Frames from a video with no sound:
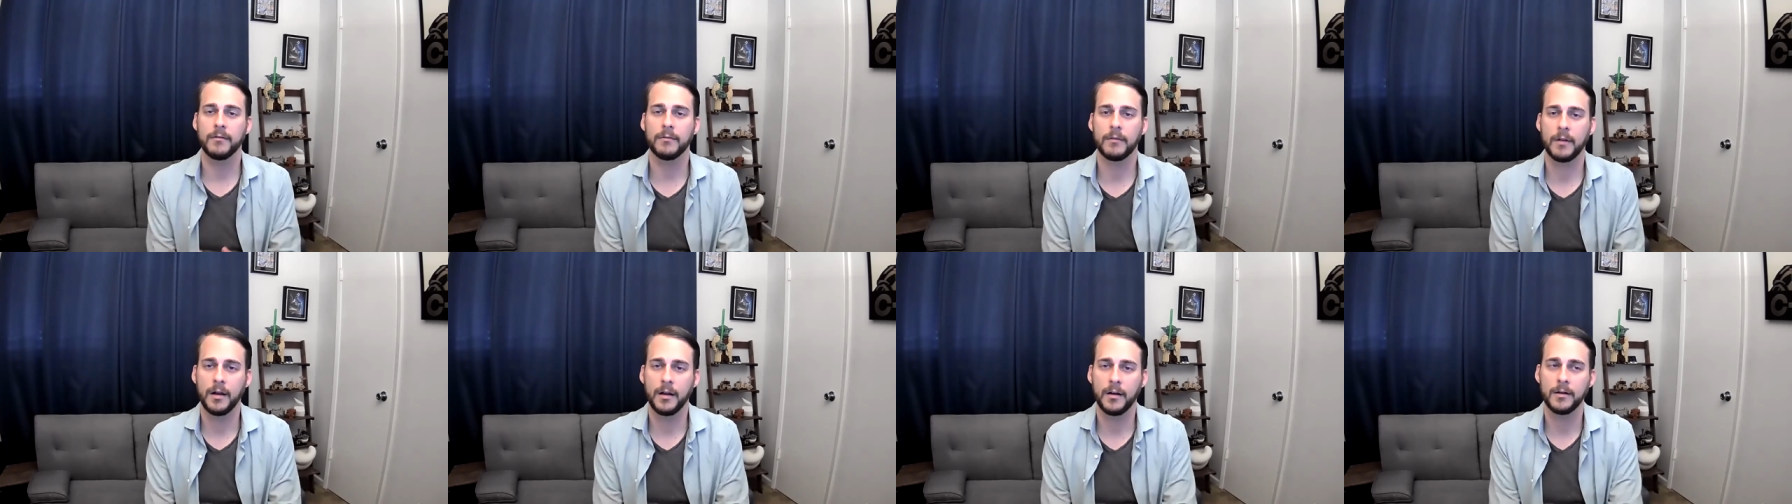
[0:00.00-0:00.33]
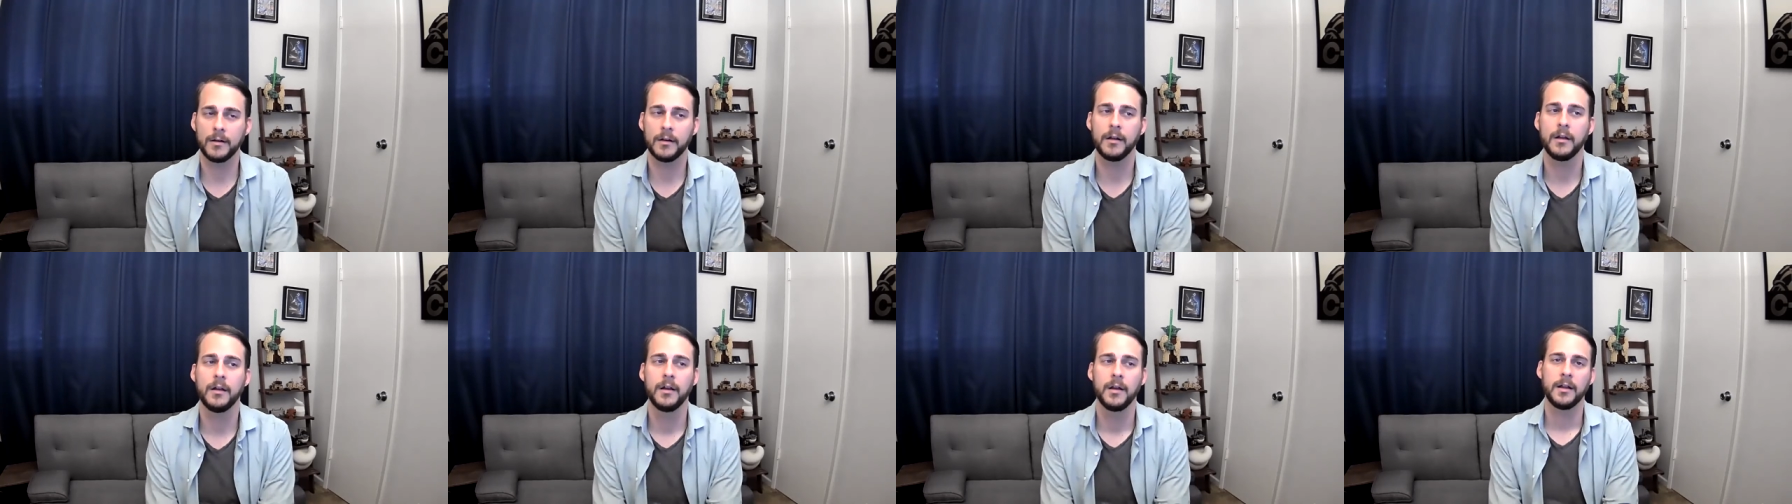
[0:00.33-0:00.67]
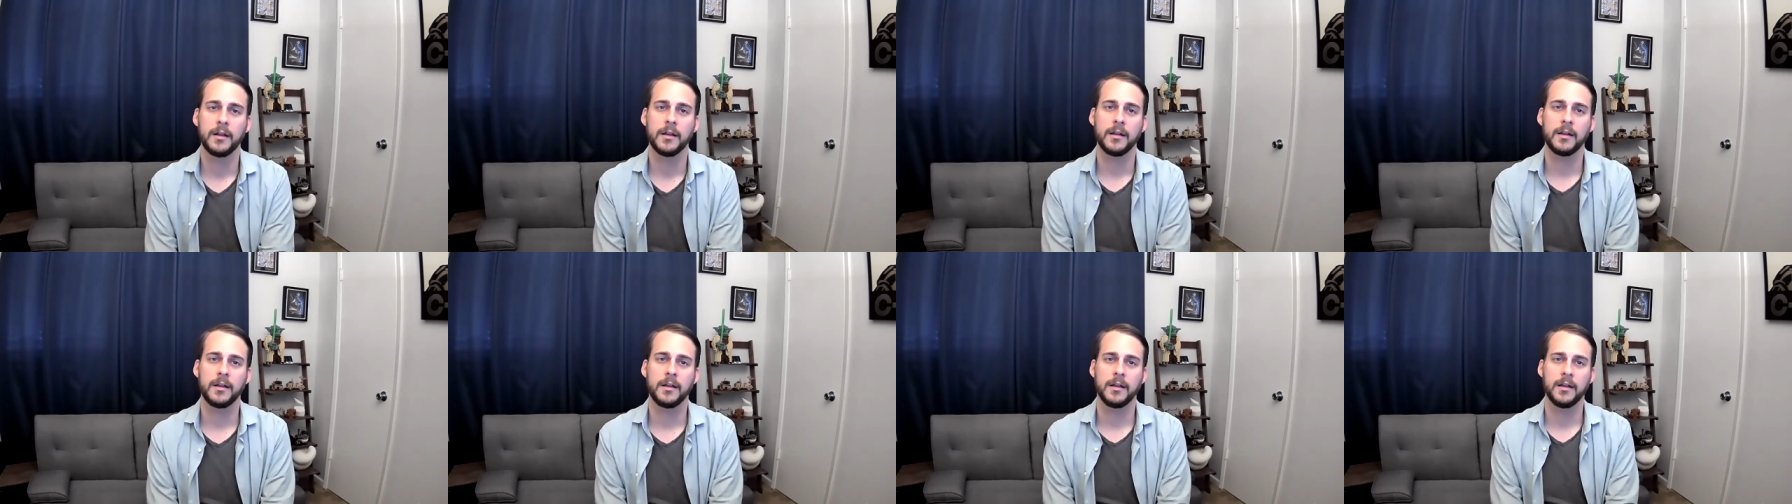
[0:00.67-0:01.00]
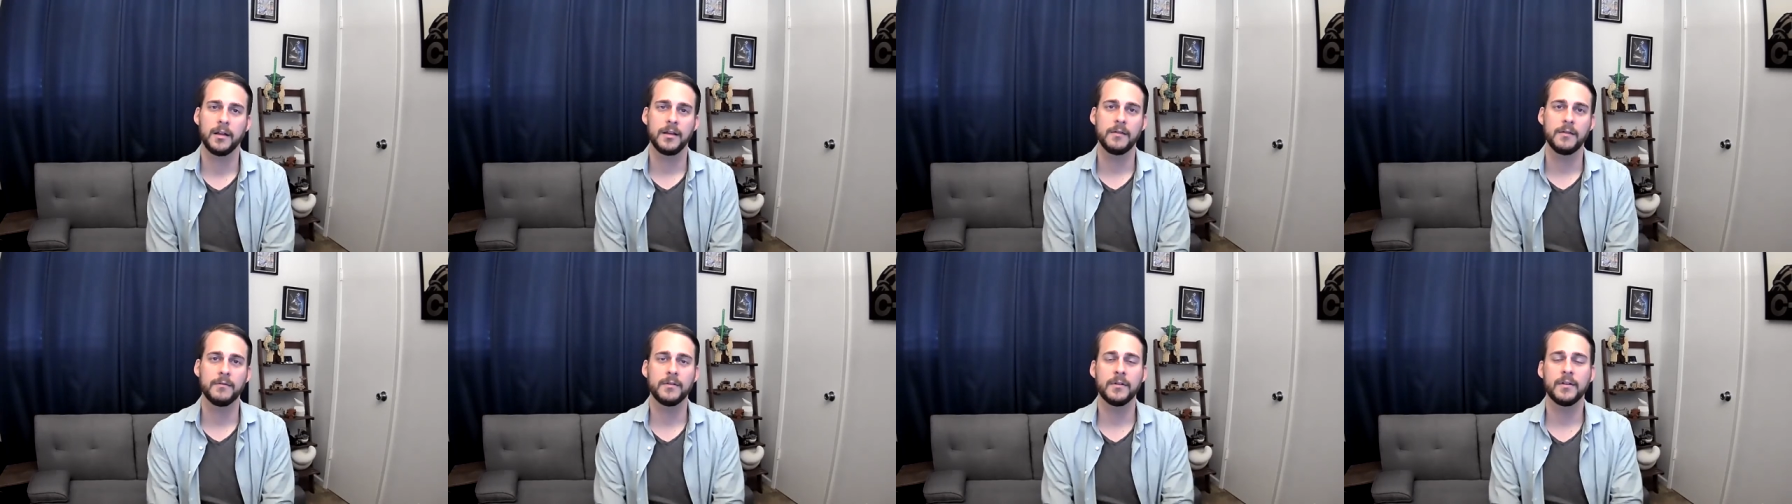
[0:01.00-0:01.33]
run,
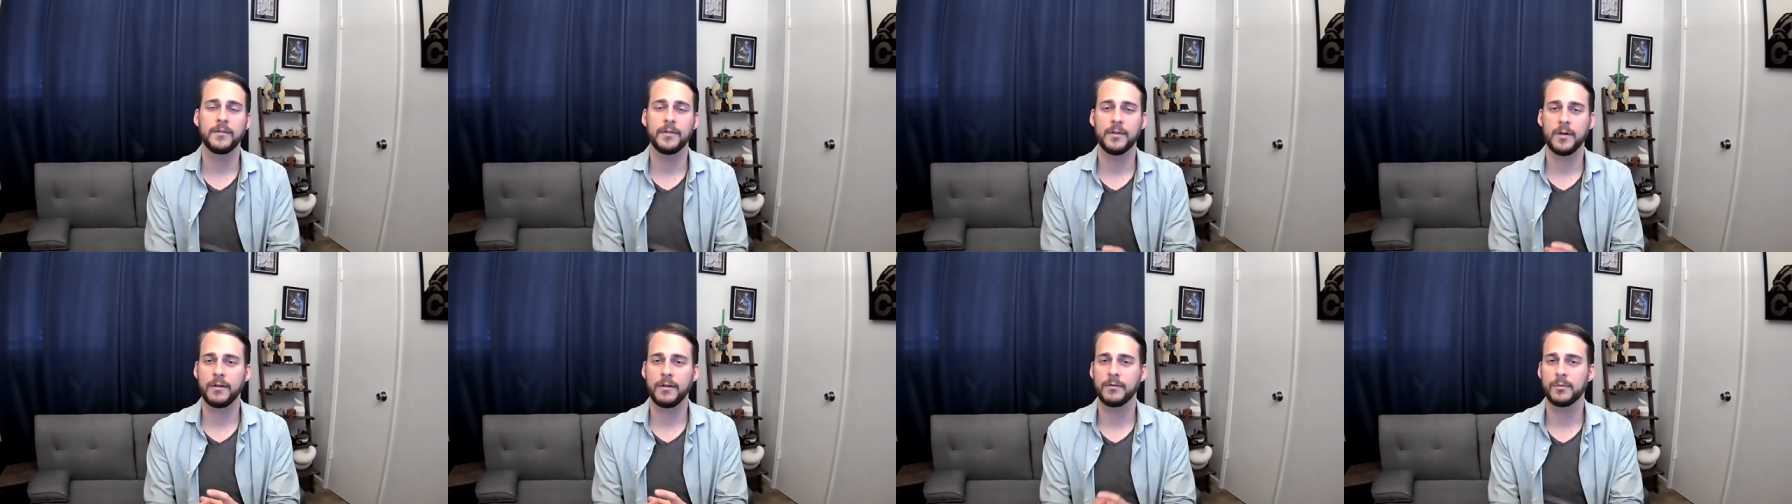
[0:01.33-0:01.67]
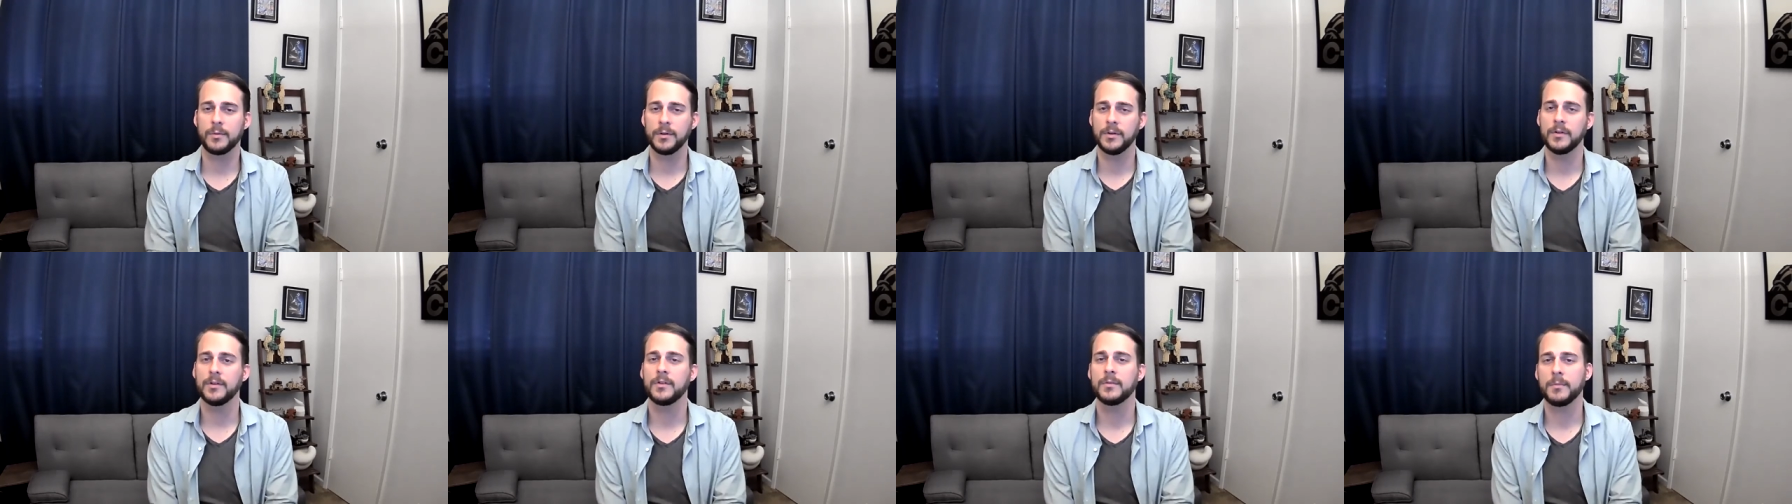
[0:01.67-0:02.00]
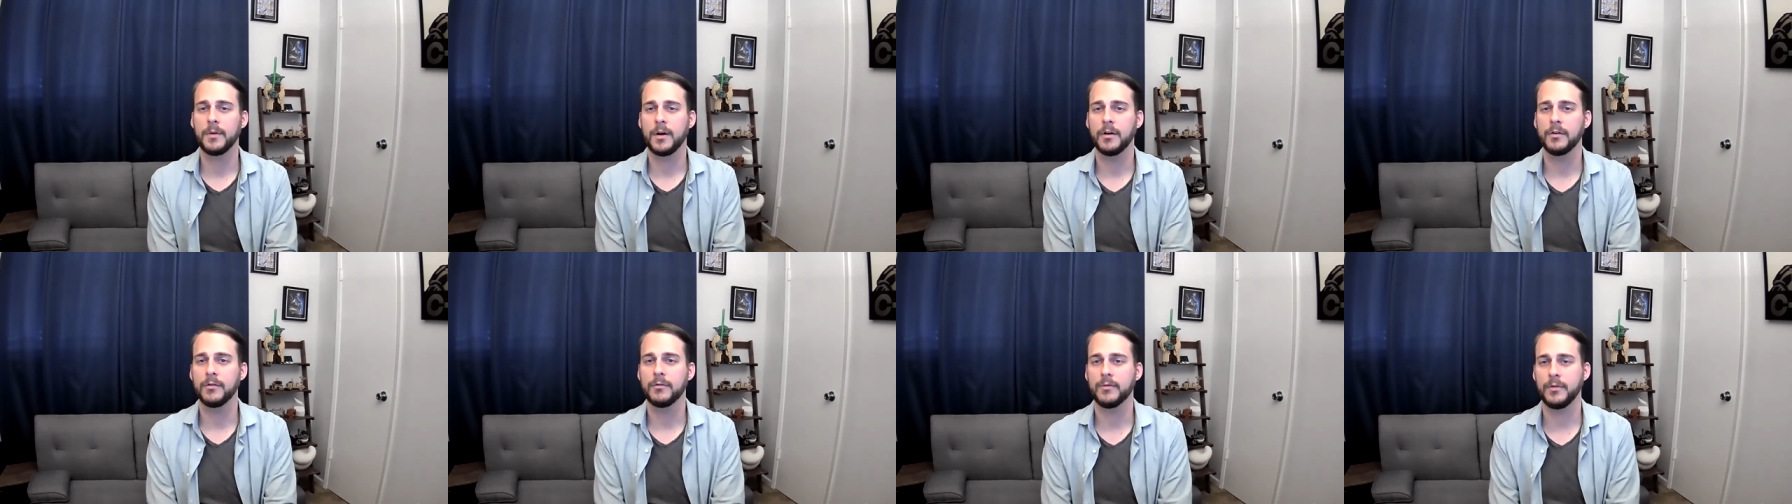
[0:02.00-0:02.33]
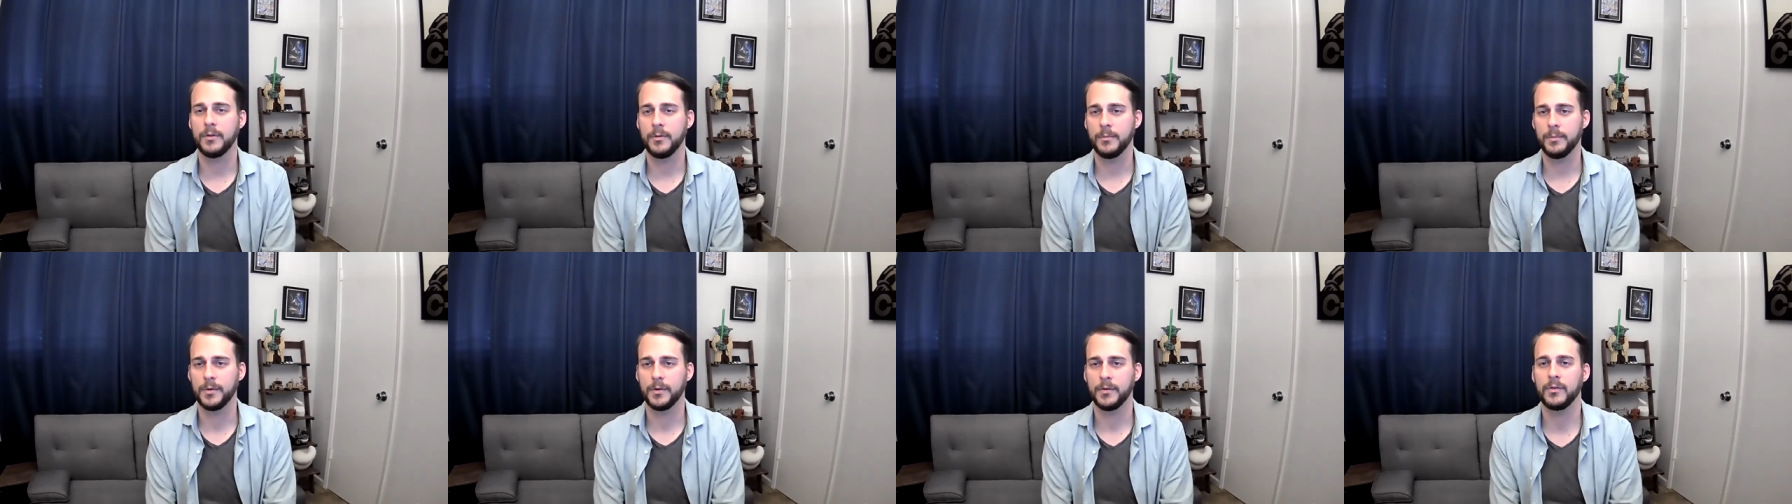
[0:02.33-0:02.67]
even if you have a really small group.